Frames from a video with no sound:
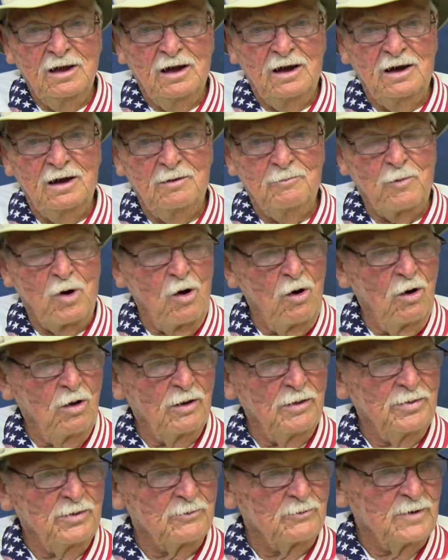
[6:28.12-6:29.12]

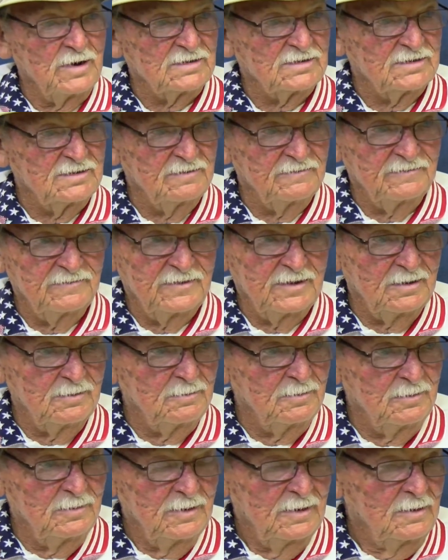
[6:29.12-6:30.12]
All of the rest of the
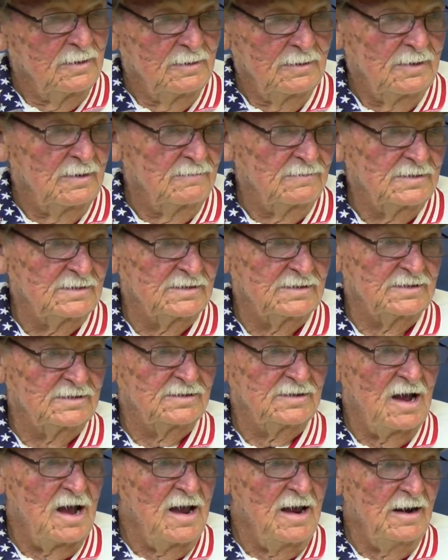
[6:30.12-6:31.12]

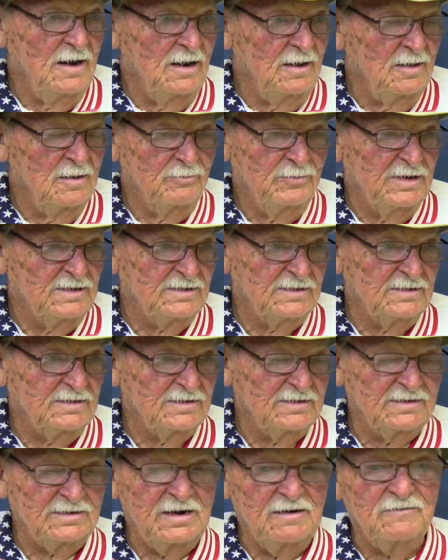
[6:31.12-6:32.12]
society and the
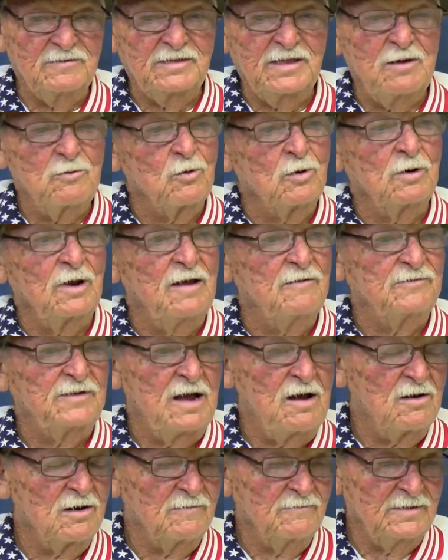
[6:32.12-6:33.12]
businesses and everything were left
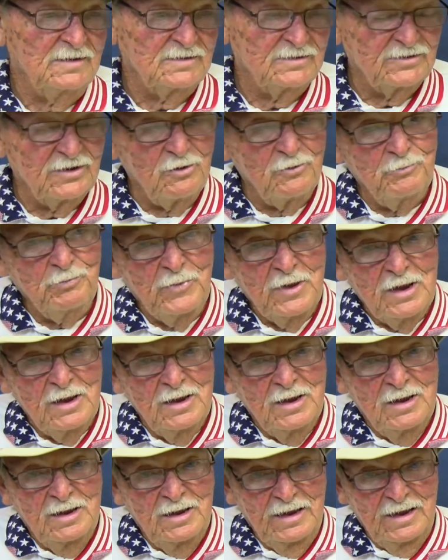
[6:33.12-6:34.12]
out of it. So
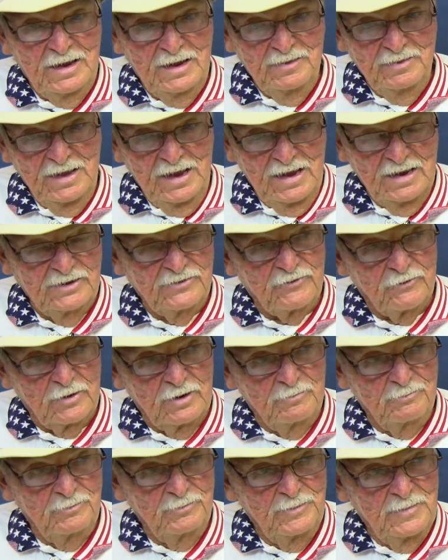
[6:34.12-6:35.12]
in the
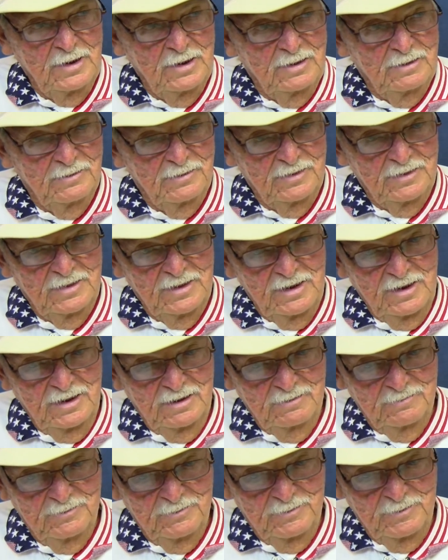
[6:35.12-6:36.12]
interim,
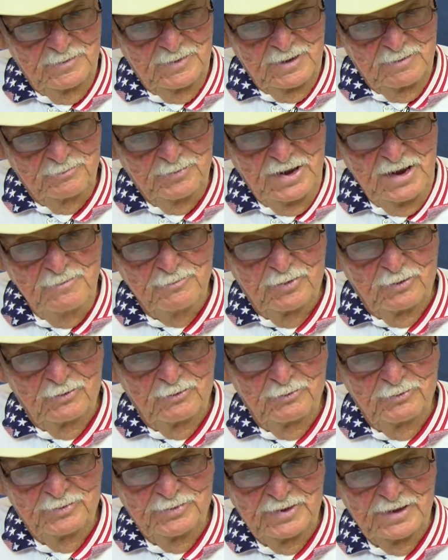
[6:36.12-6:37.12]
the
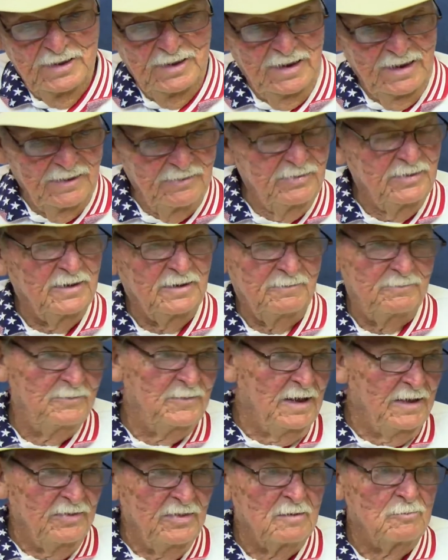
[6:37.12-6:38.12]
people in
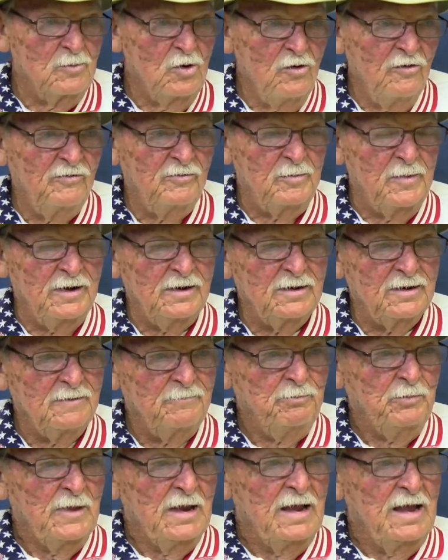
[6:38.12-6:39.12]
the movement
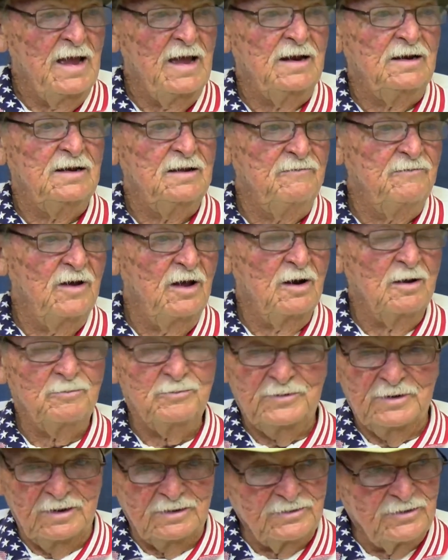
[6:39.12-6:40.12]
had
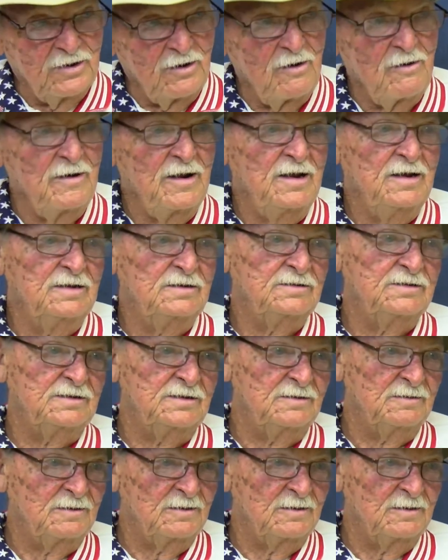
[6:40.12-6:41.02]
developed attorneys